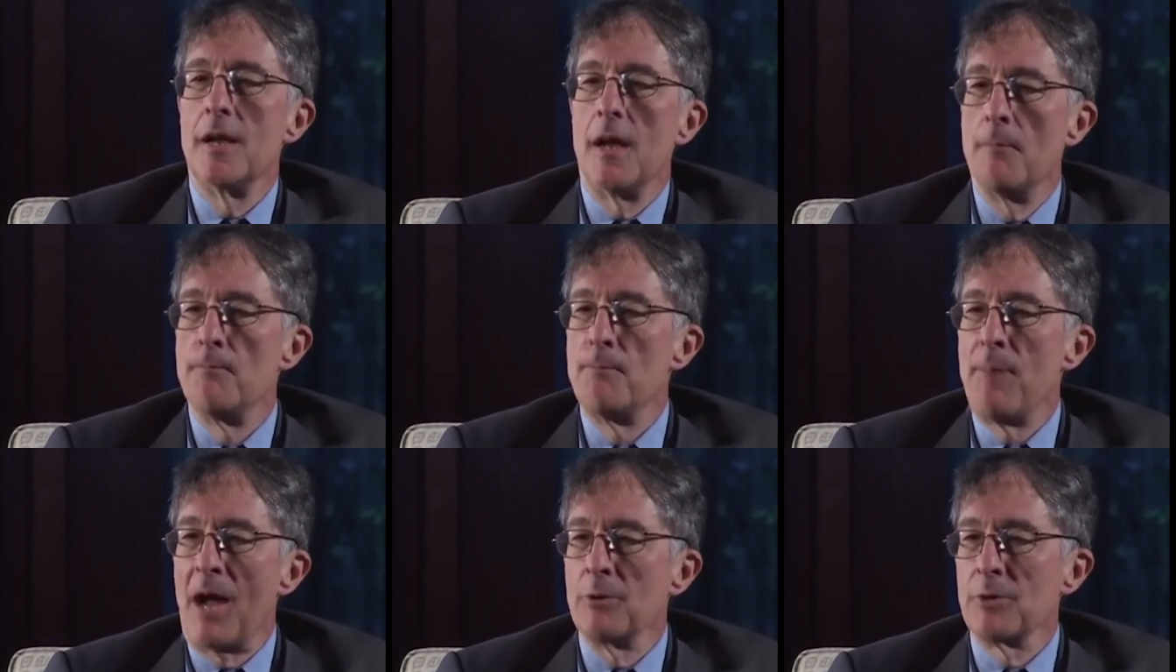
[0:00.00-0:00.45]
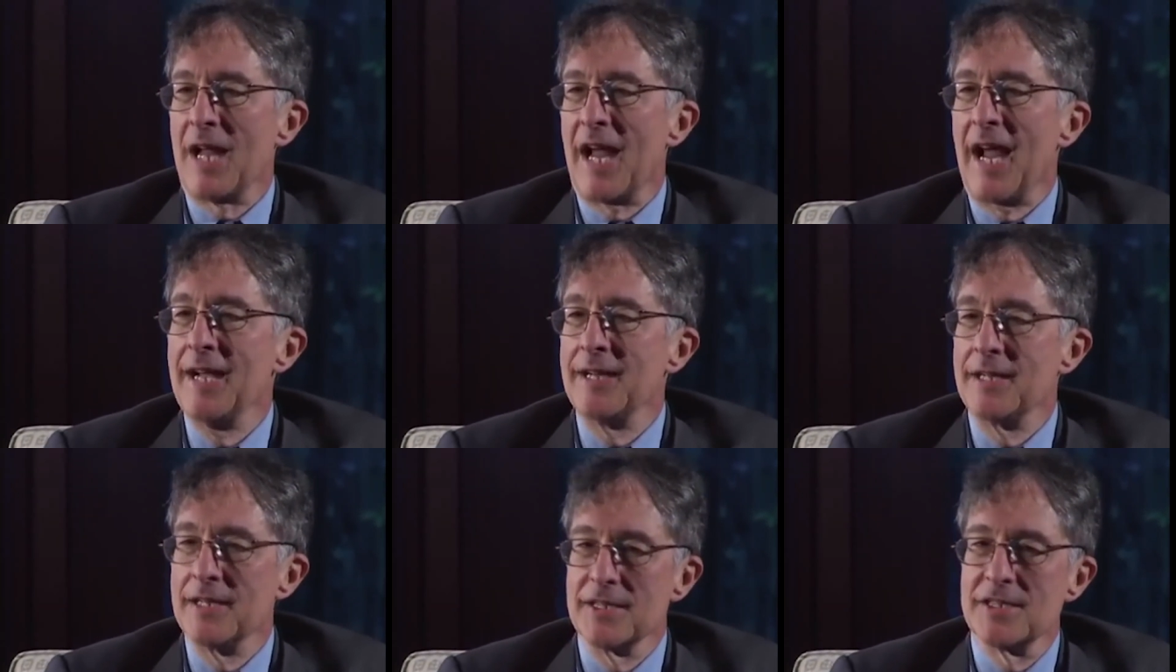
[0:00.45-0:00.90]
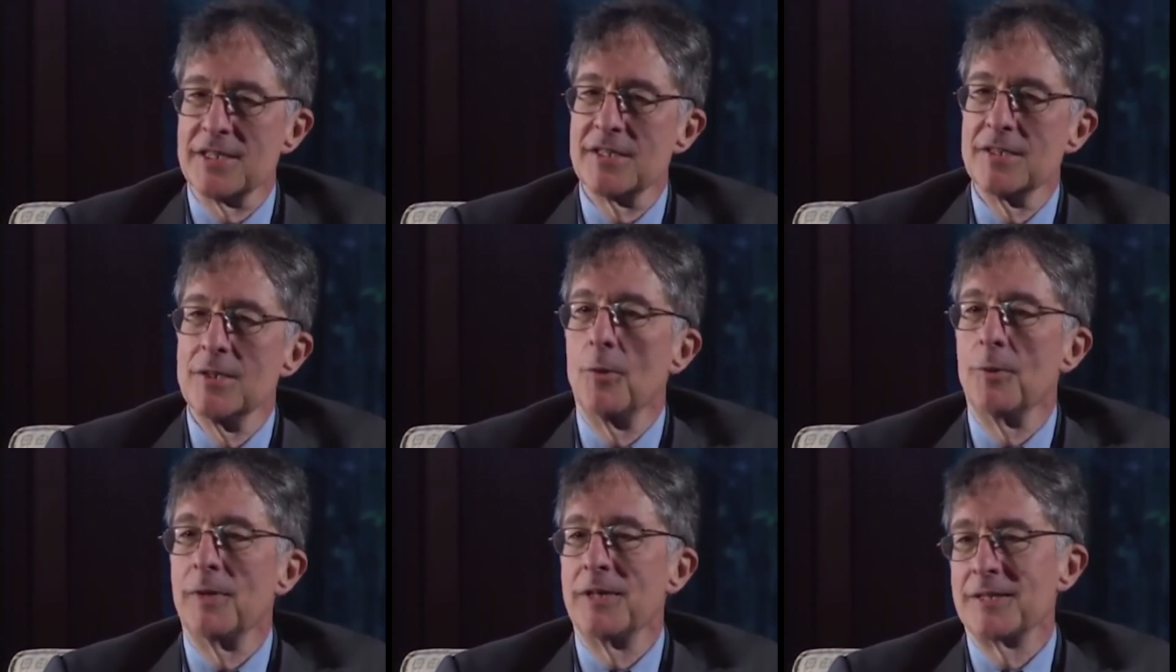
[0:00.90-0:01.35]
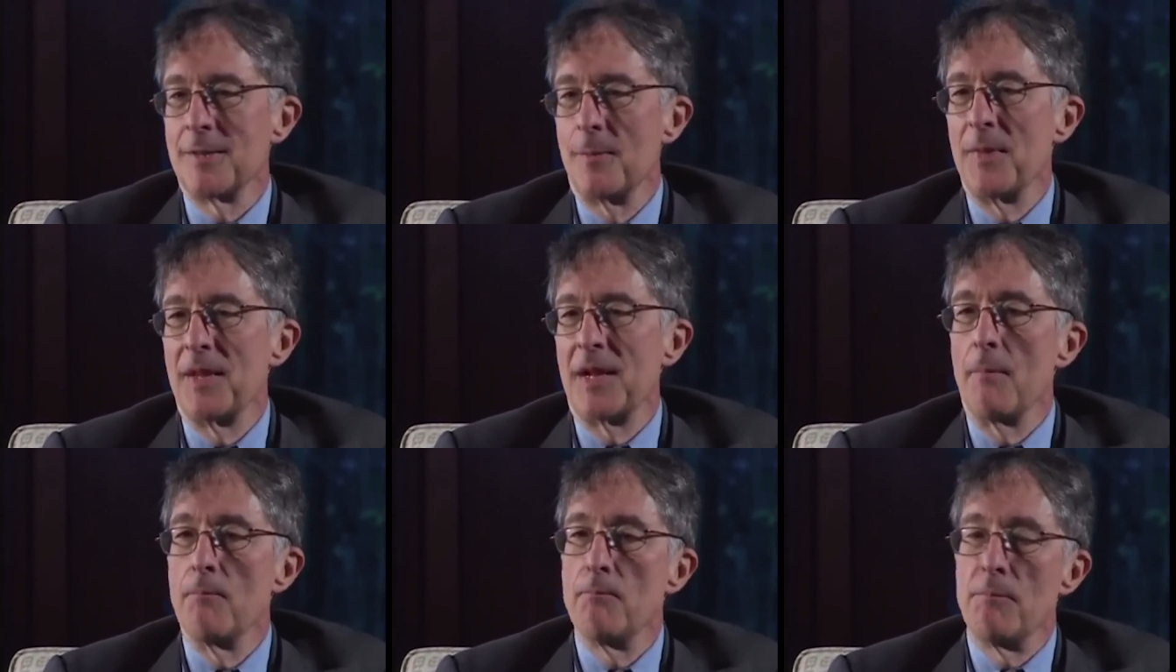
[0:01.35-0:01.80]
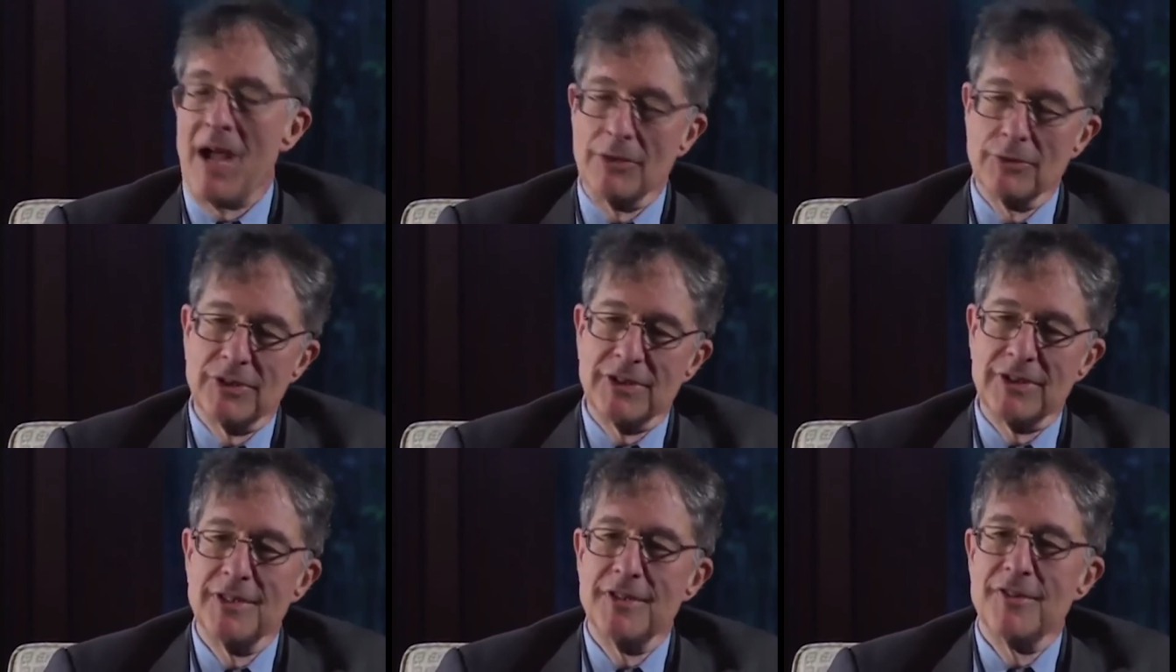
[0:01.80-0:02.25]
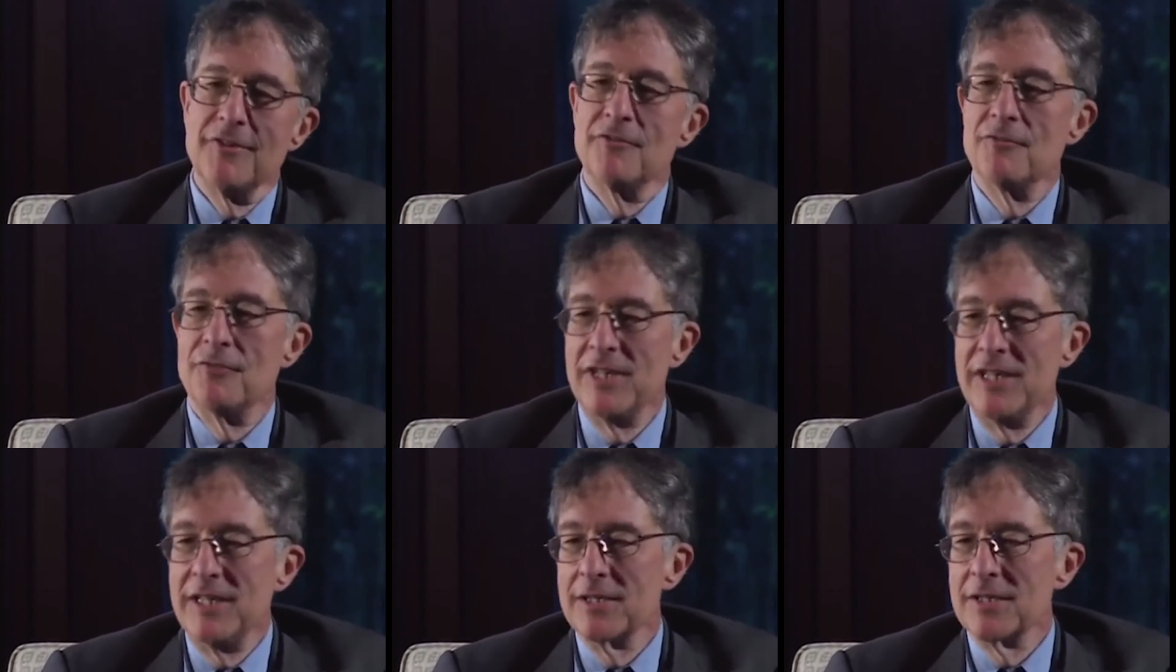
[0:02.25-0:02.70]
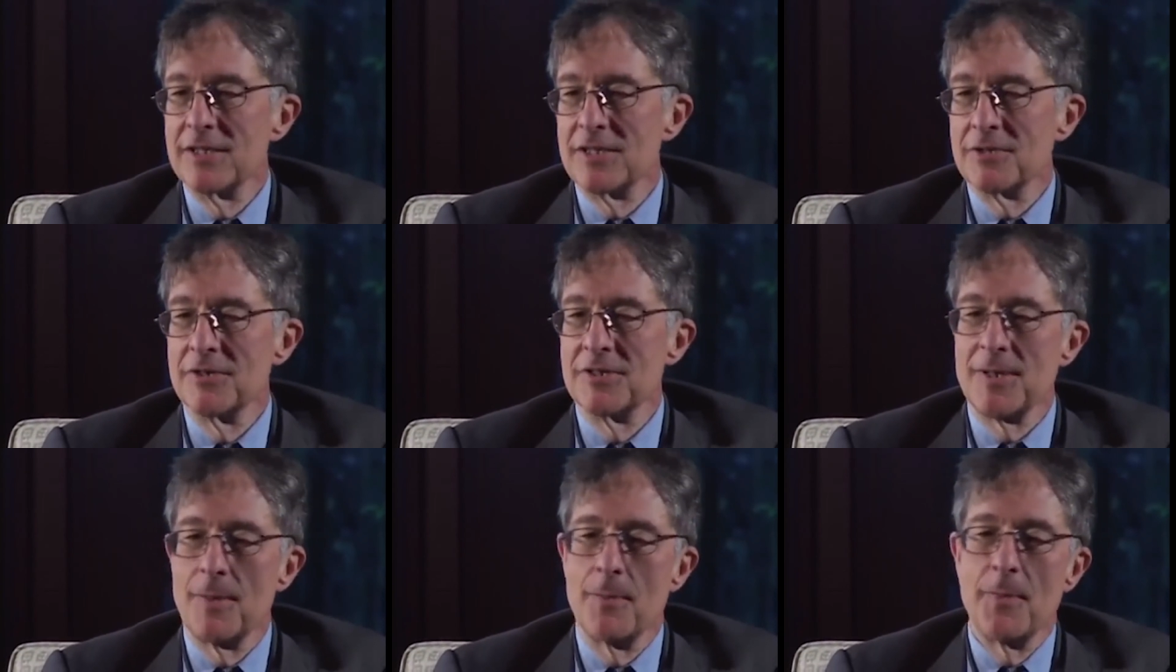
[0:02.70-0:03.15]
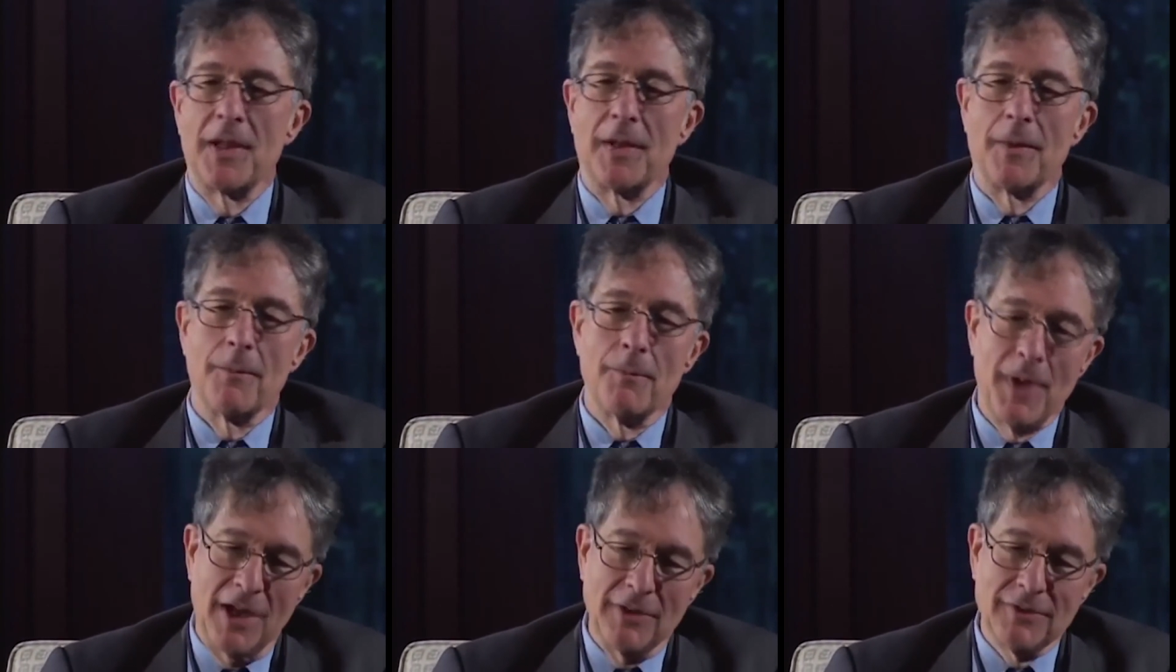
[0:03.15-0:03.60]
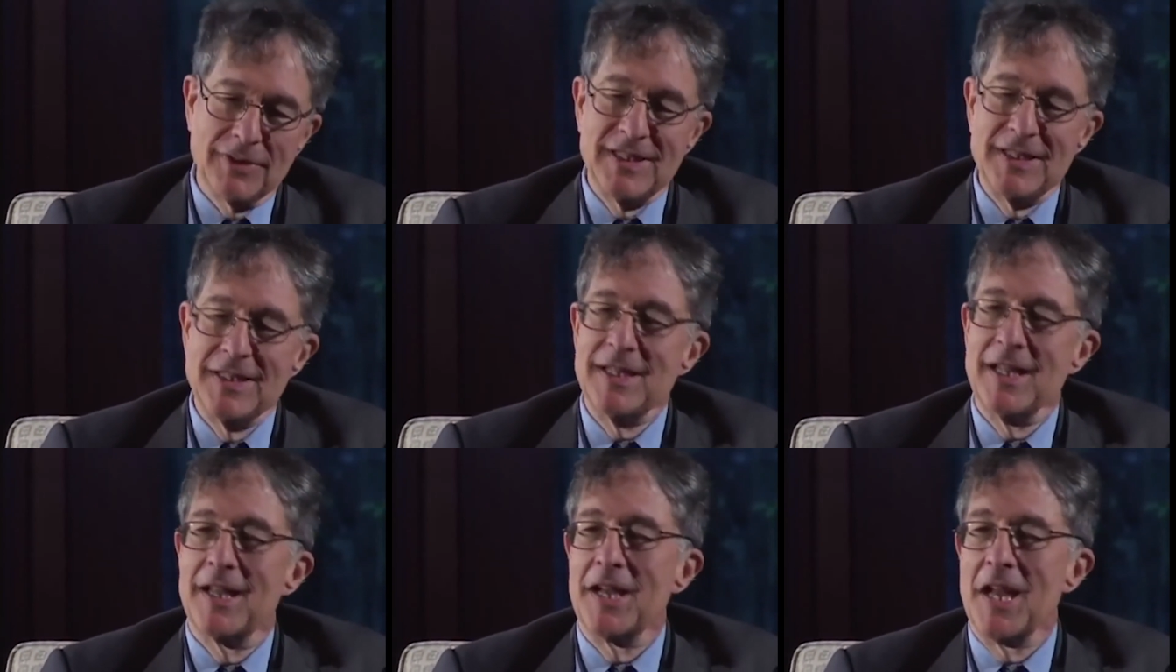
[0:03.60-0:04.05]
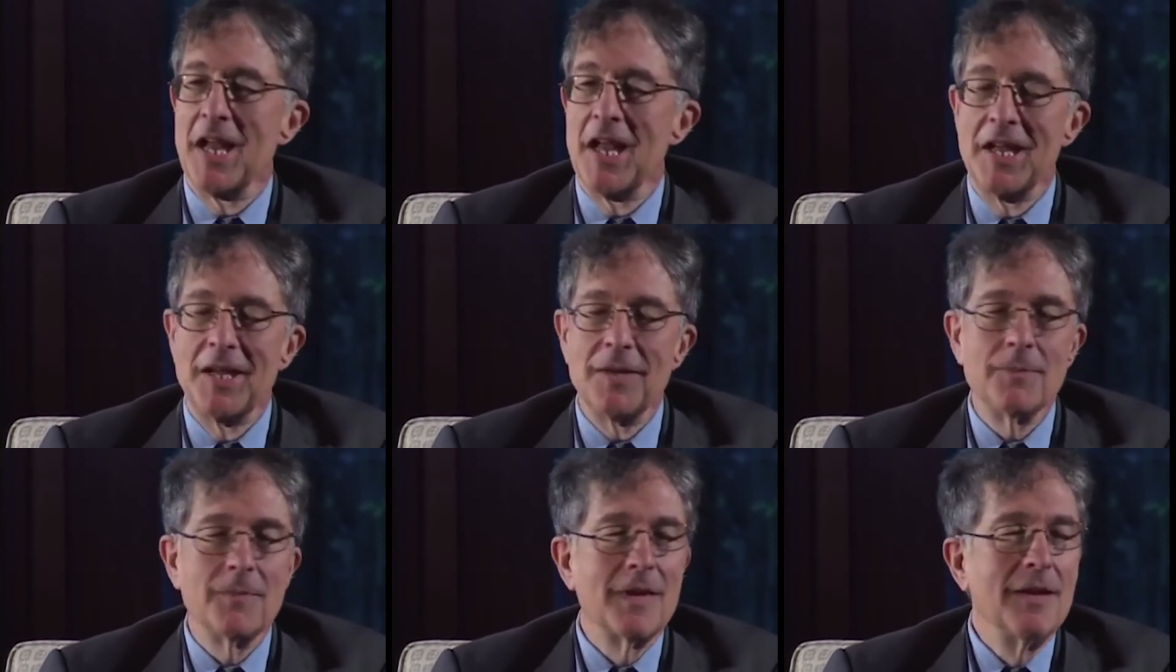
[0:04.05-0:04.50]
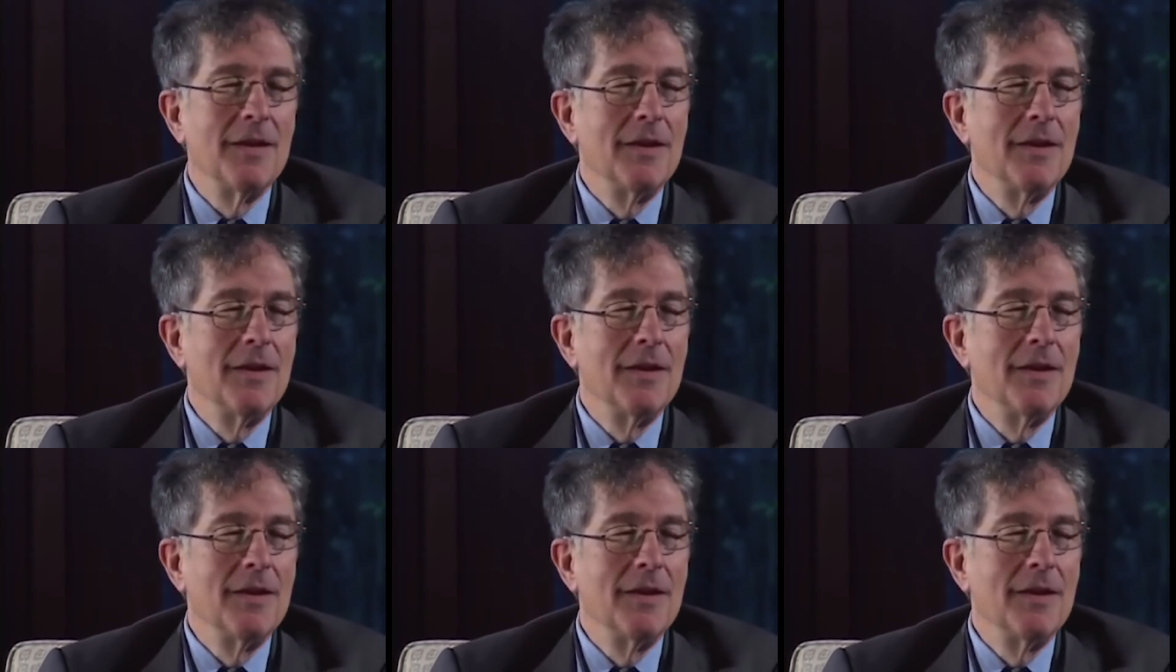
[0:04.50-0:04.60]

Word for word: about-itis, knowing something about Venus or something about D N A.